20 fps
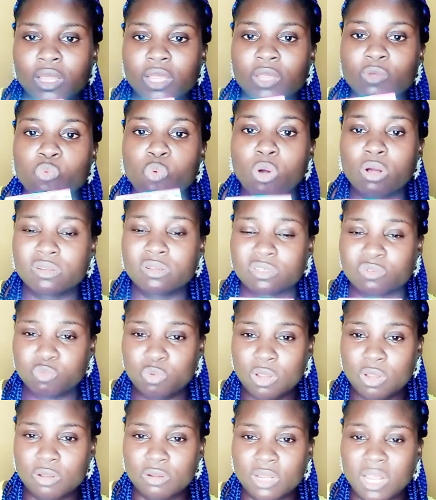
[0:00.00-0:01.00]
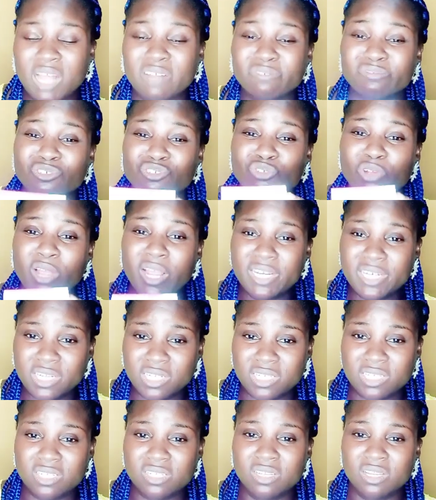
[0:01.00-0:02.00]
It works well. I've tried
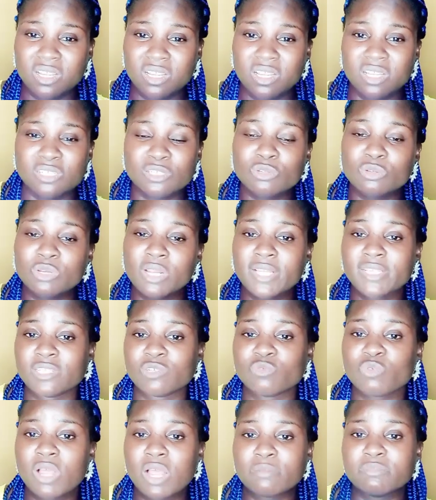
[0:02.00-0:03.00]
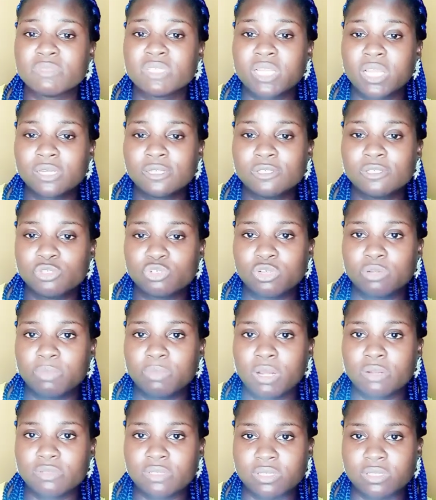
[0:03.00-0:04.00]
it, so that is why I'm telling you
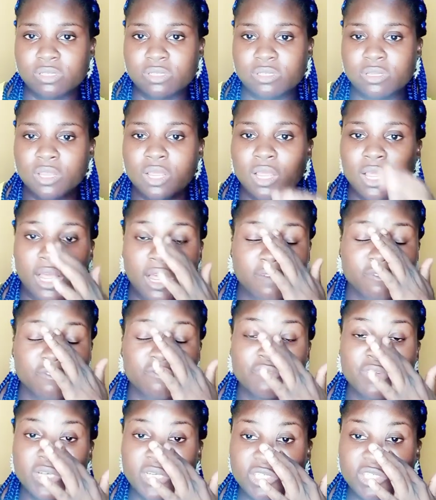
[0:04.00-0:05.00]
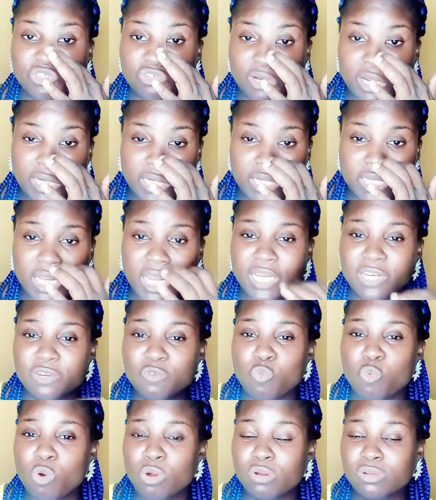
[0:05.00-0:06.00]
about it. I've really tried it
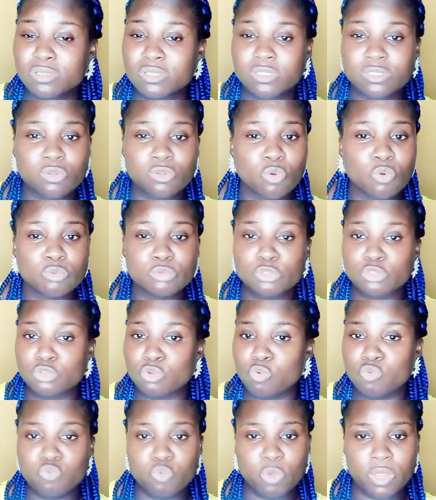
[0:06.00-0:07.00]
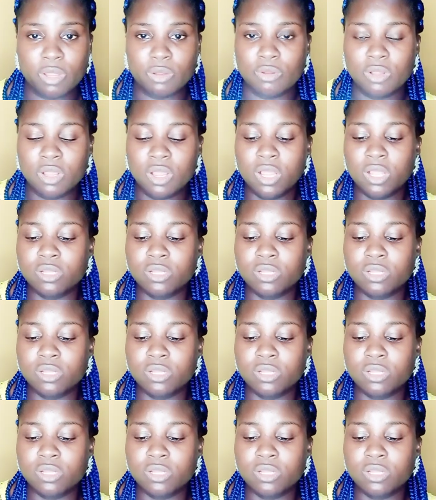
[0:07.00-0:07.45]
and it works so well.